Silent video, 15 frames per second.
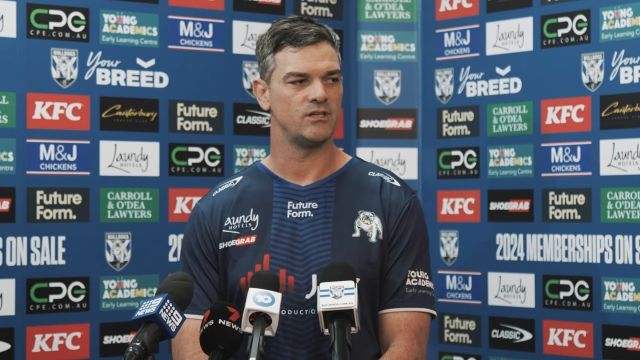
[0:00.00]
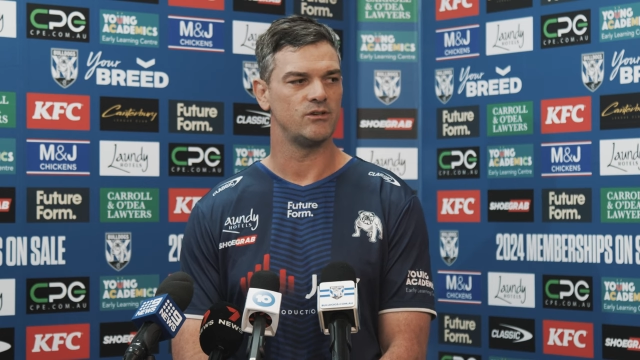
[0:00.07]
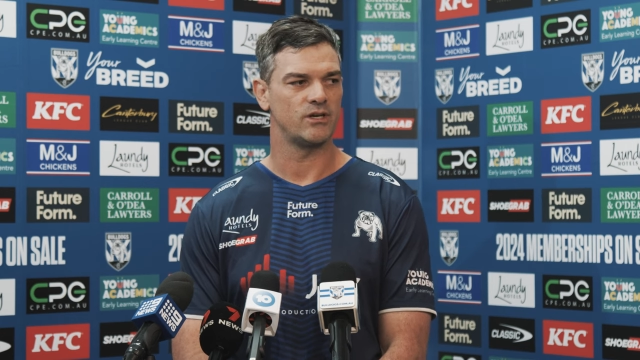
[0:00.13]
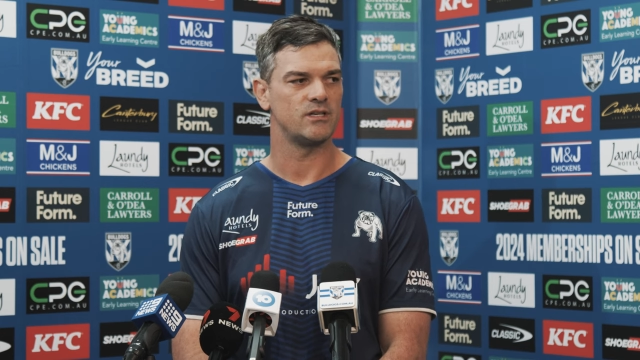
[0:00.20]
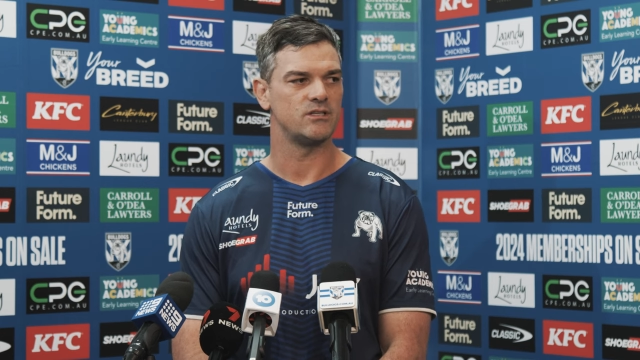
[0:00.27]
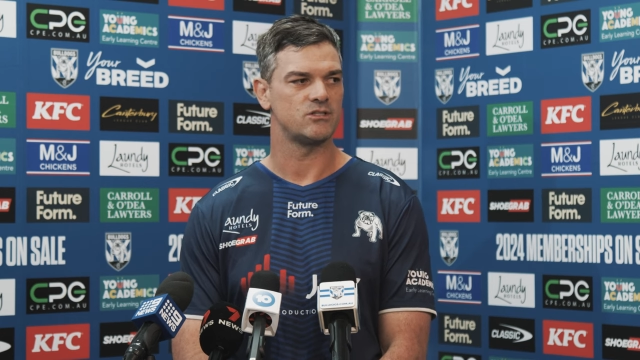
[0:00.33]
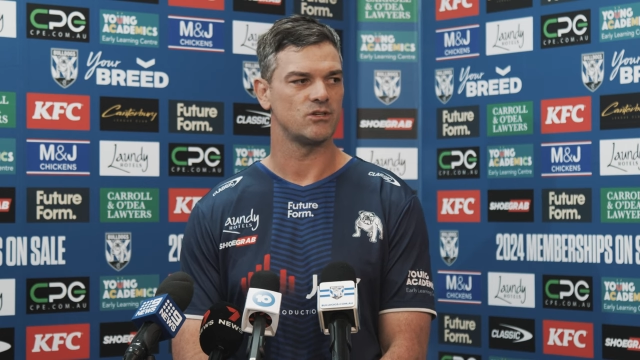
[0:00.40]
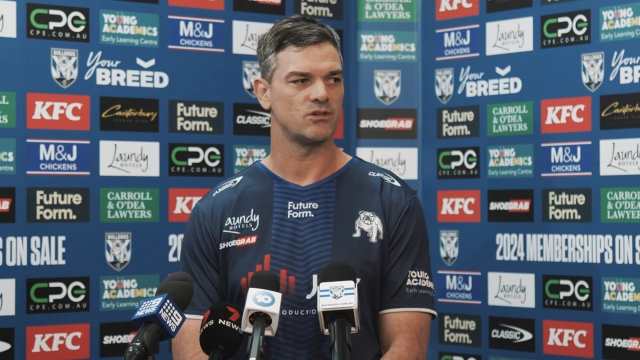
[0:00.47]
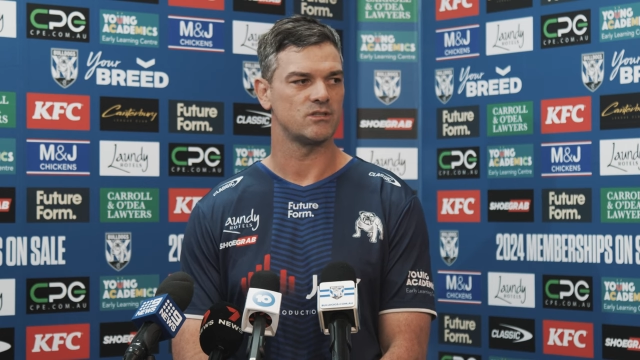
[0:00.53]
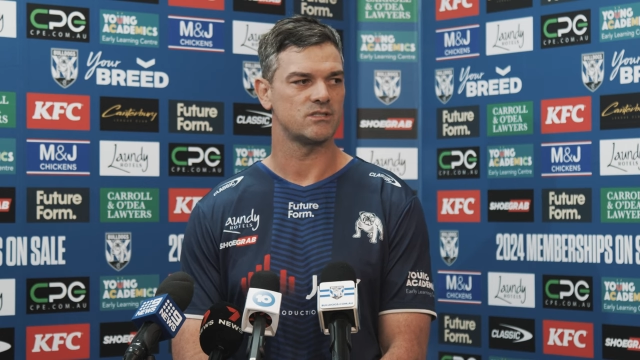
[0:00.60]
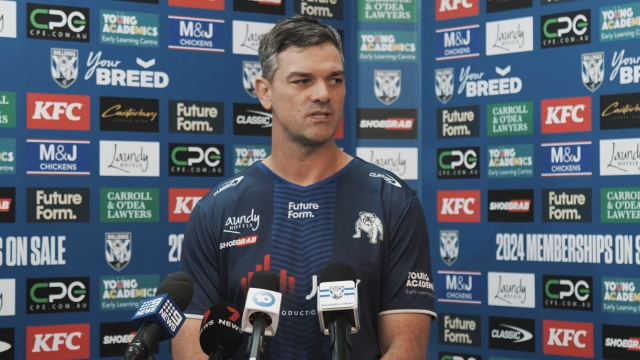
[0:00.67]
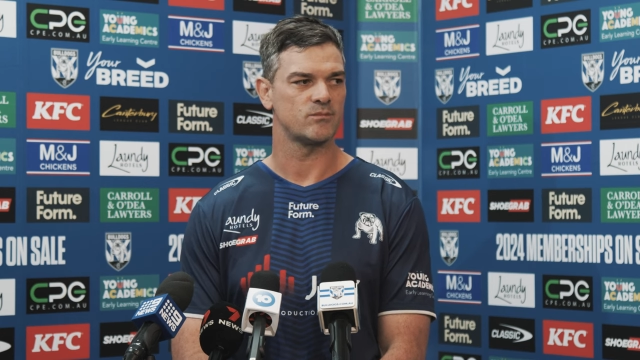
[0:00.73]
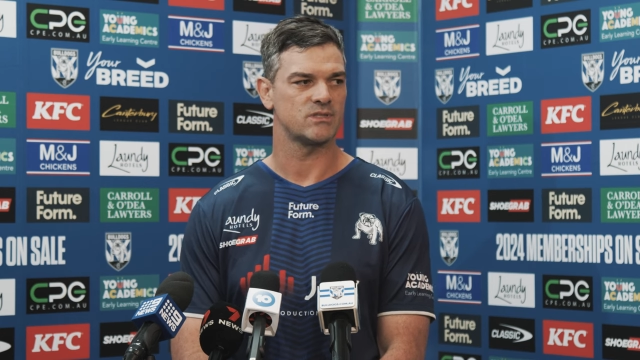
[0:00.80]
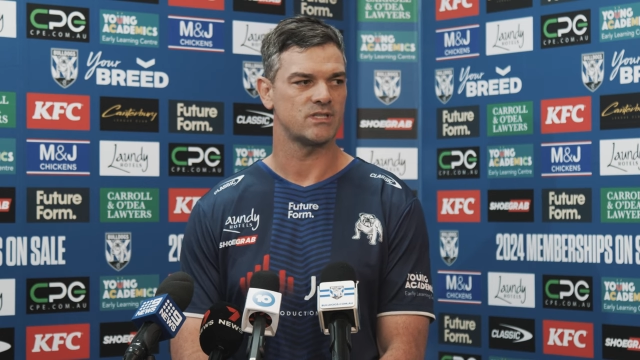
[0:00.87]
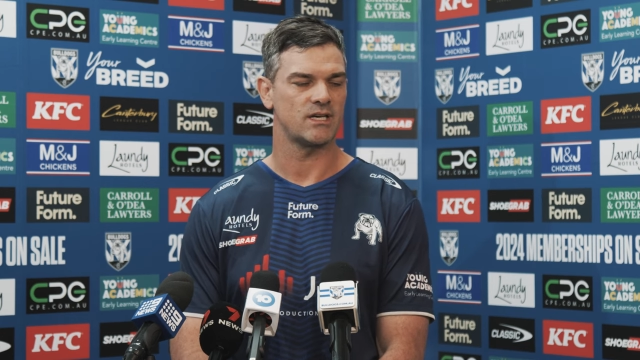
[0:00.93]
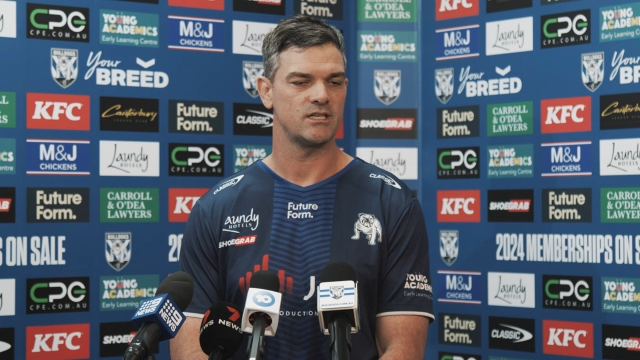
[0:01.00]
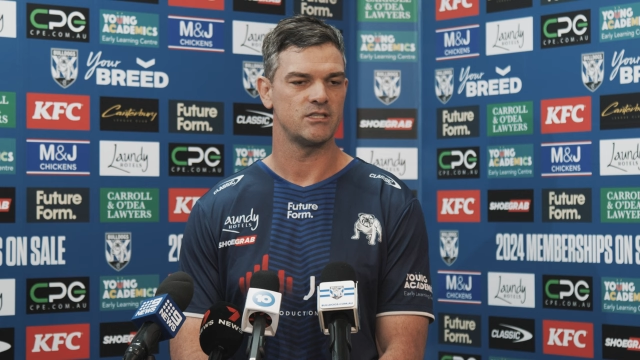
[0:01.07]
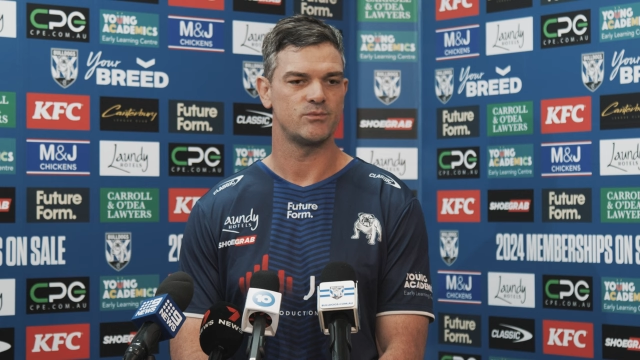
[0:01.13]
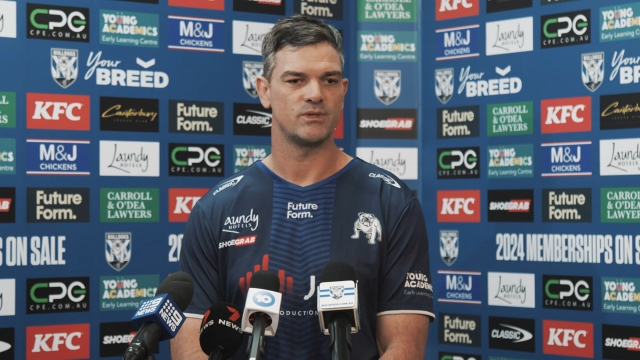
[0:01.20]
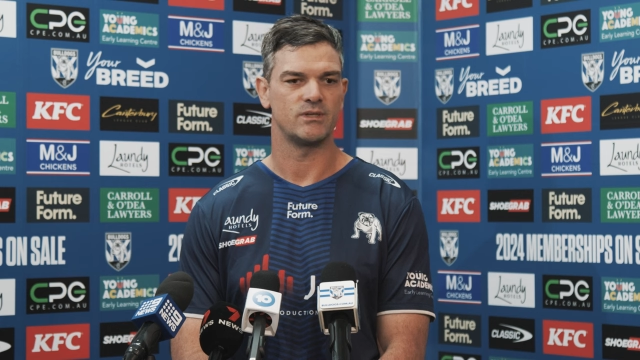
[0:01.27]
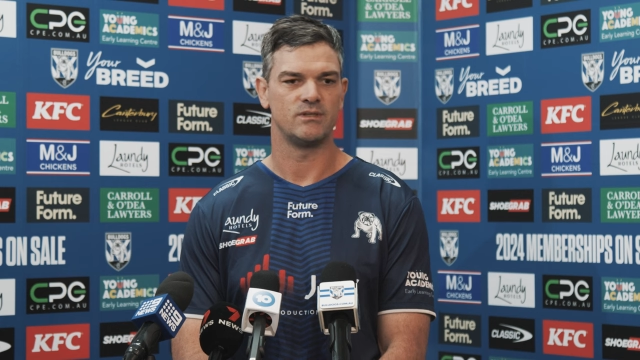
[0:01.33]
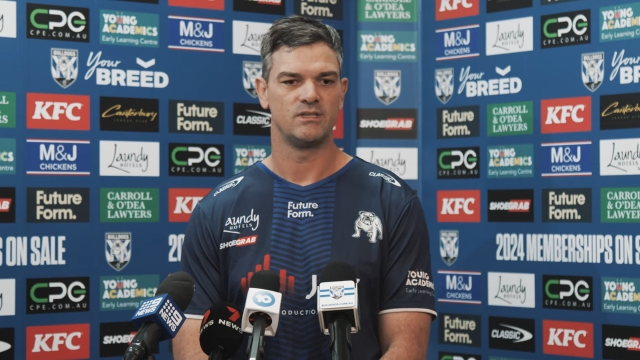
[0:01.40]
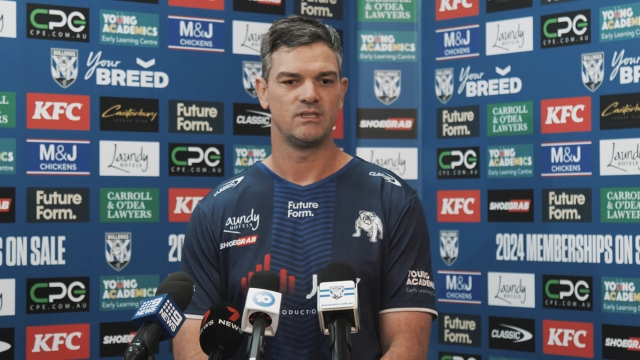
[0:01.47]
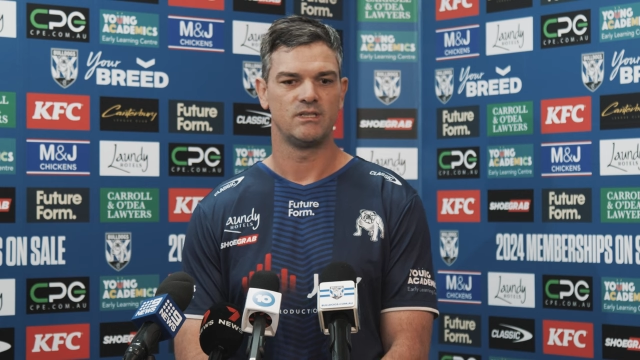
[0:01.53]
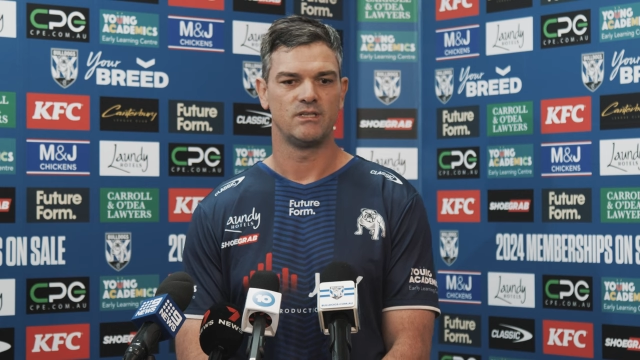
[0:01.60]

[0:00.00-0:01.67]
He'll get his shot at some stage, but